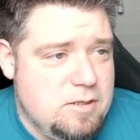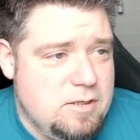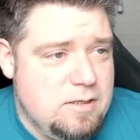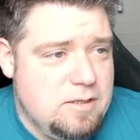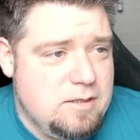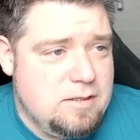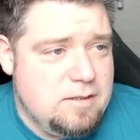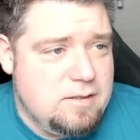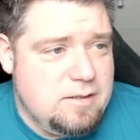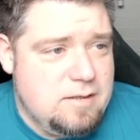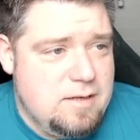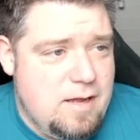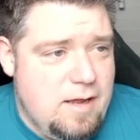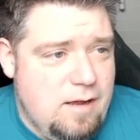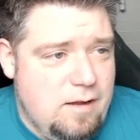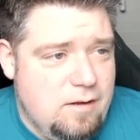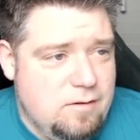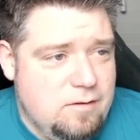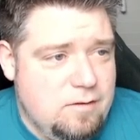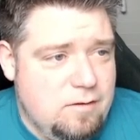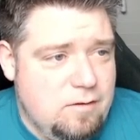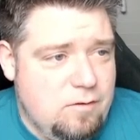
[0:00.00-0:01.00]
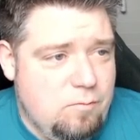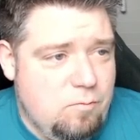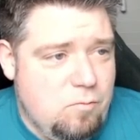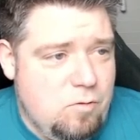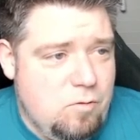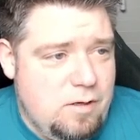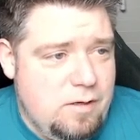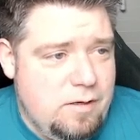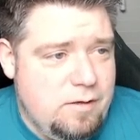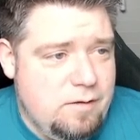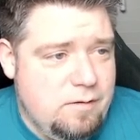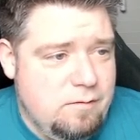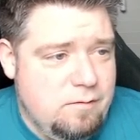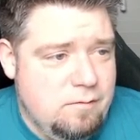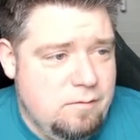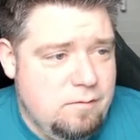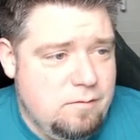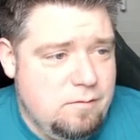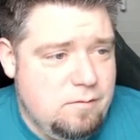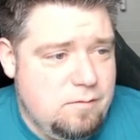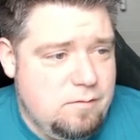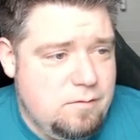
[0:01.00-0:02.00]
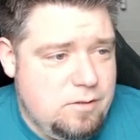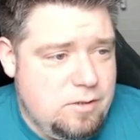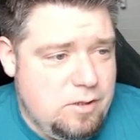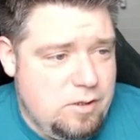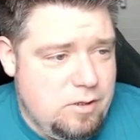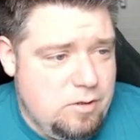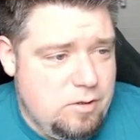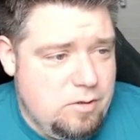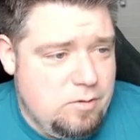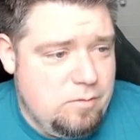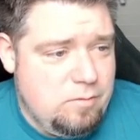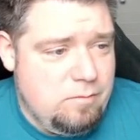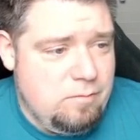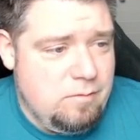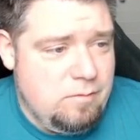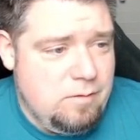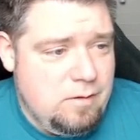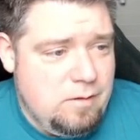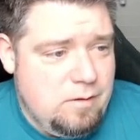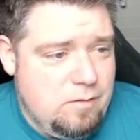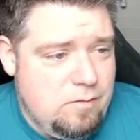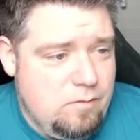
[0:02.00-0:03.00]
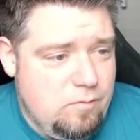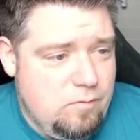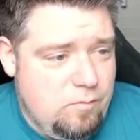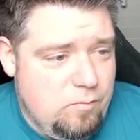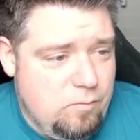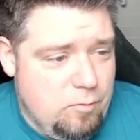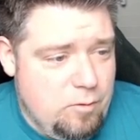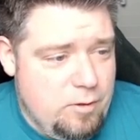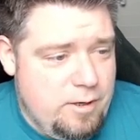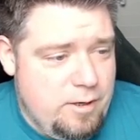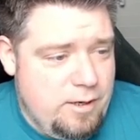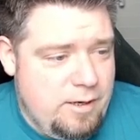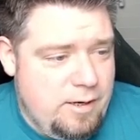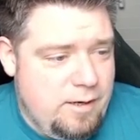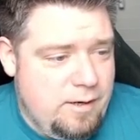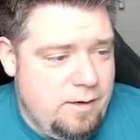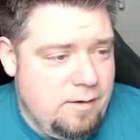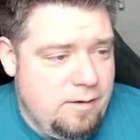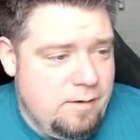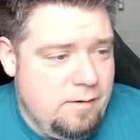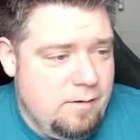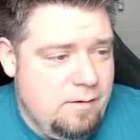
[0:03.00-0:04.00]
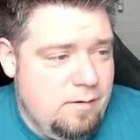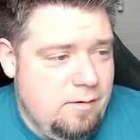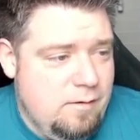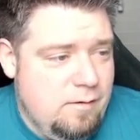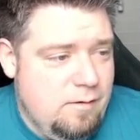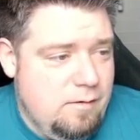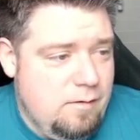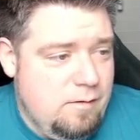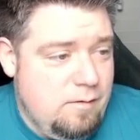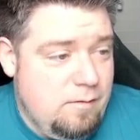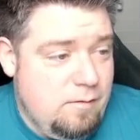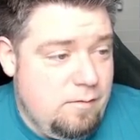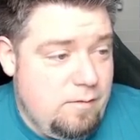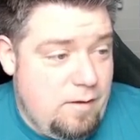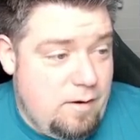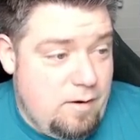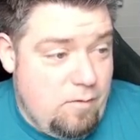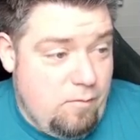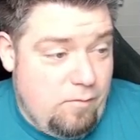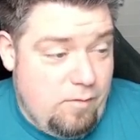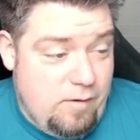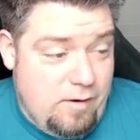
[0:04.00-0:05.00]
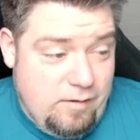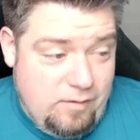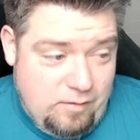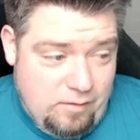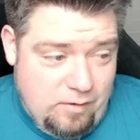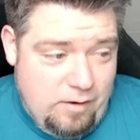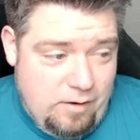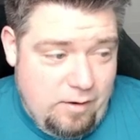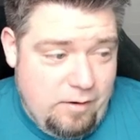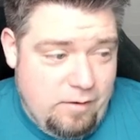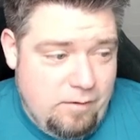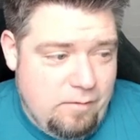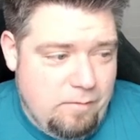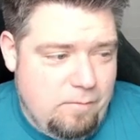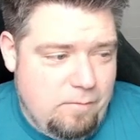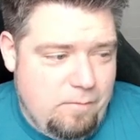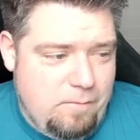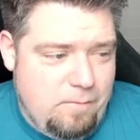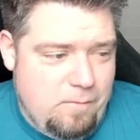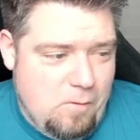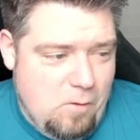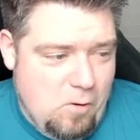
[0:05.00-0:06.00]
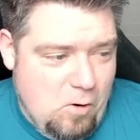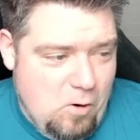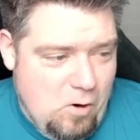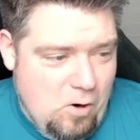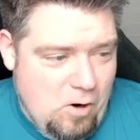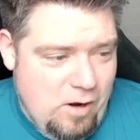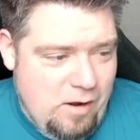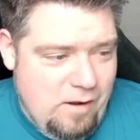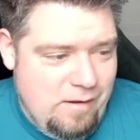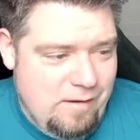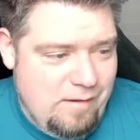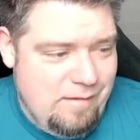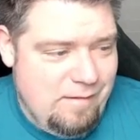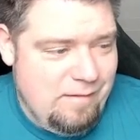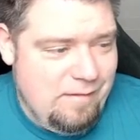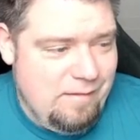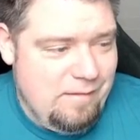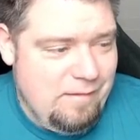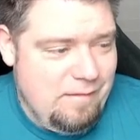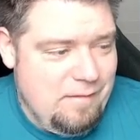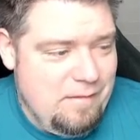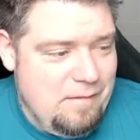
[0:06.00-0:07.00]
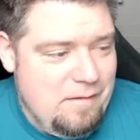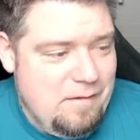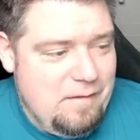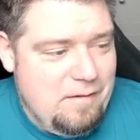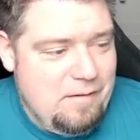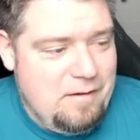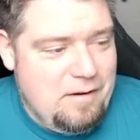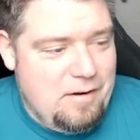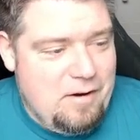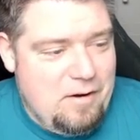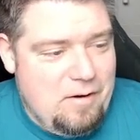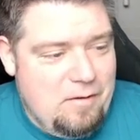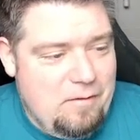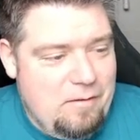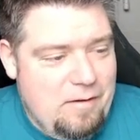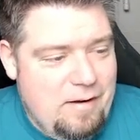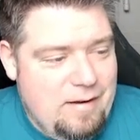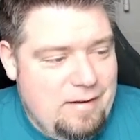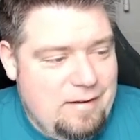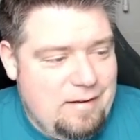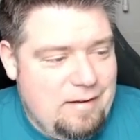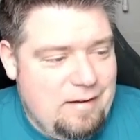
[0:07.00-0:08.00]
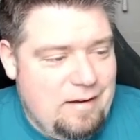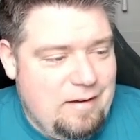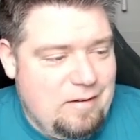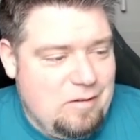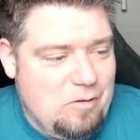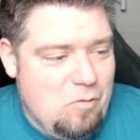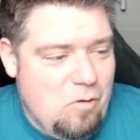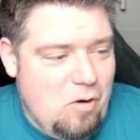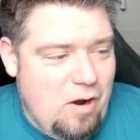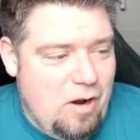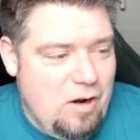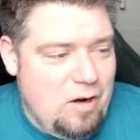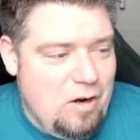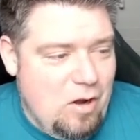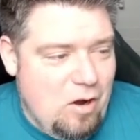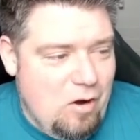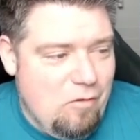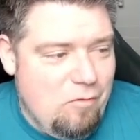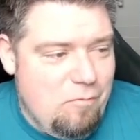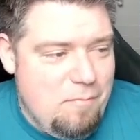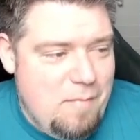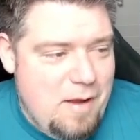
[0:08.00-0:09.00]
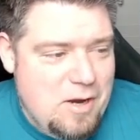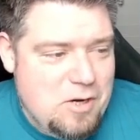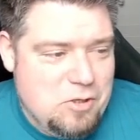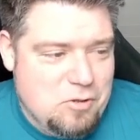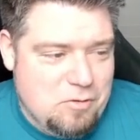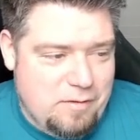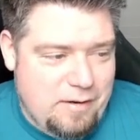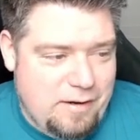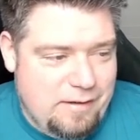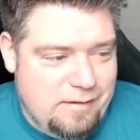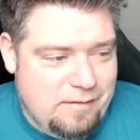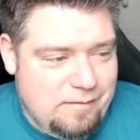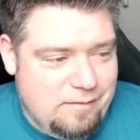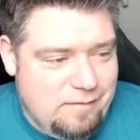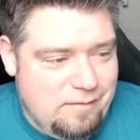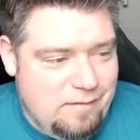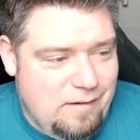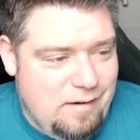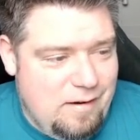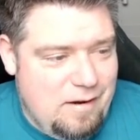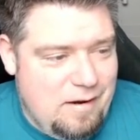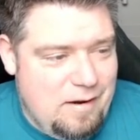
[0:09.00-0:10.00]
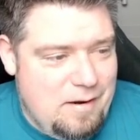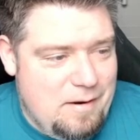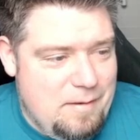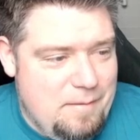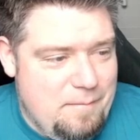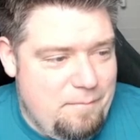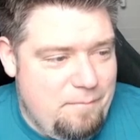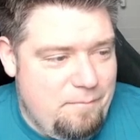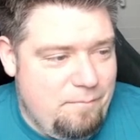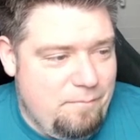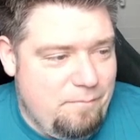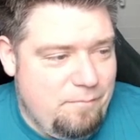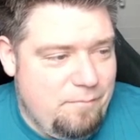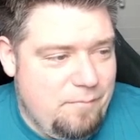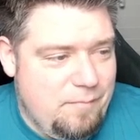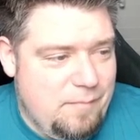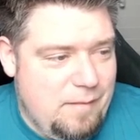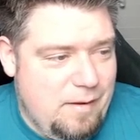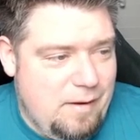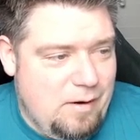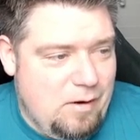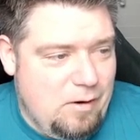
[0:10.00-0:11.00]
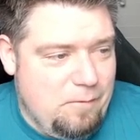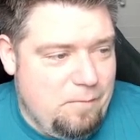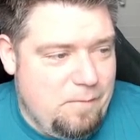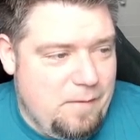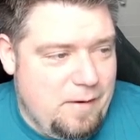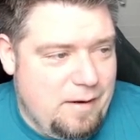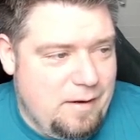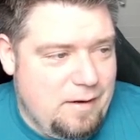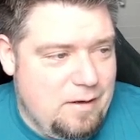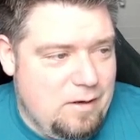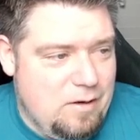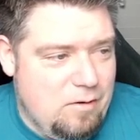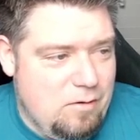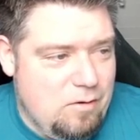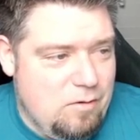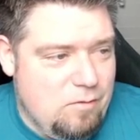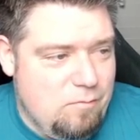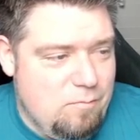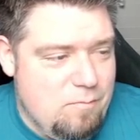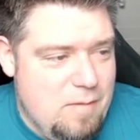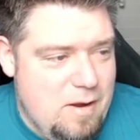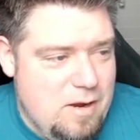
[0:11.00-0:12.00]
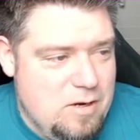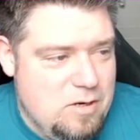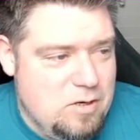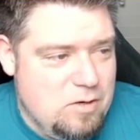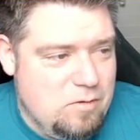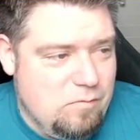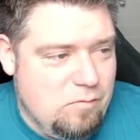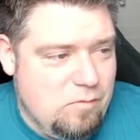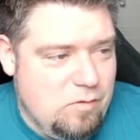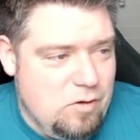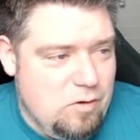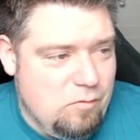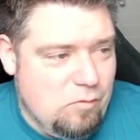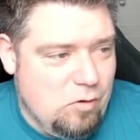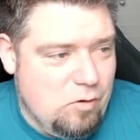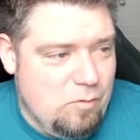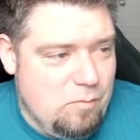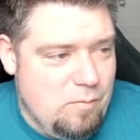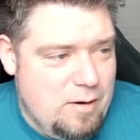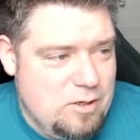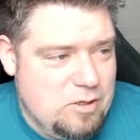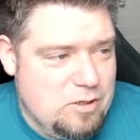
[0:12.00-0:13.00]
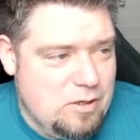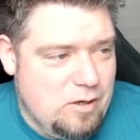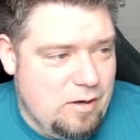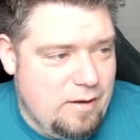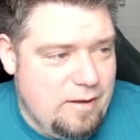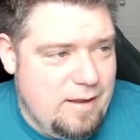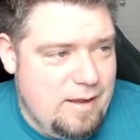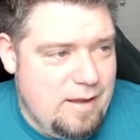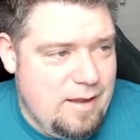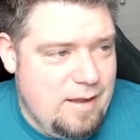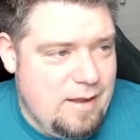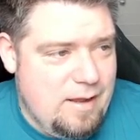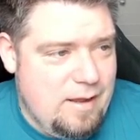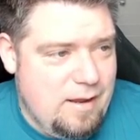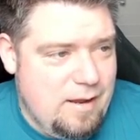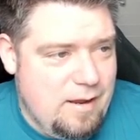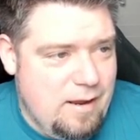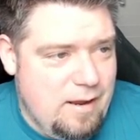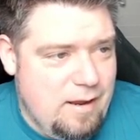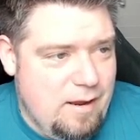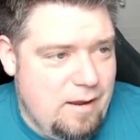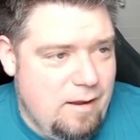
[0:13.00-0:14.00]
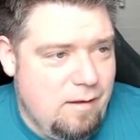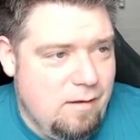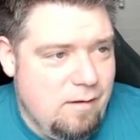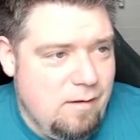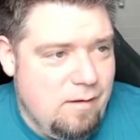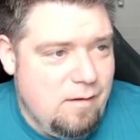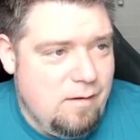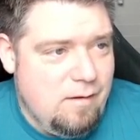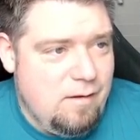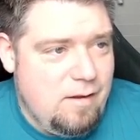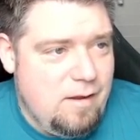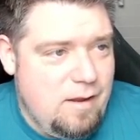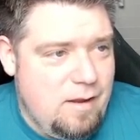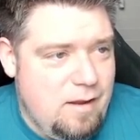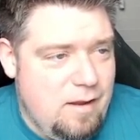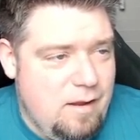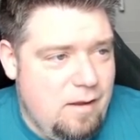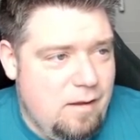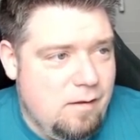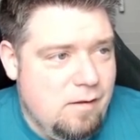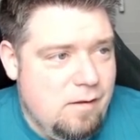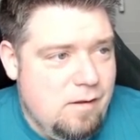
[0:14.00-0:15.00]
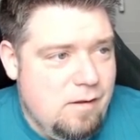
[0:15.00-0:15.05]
distance there. So it's 1, 2, 3, then over this side, 4, You know, it's quite a lot of measuring. And I think, you know, you've got to measure like here, here,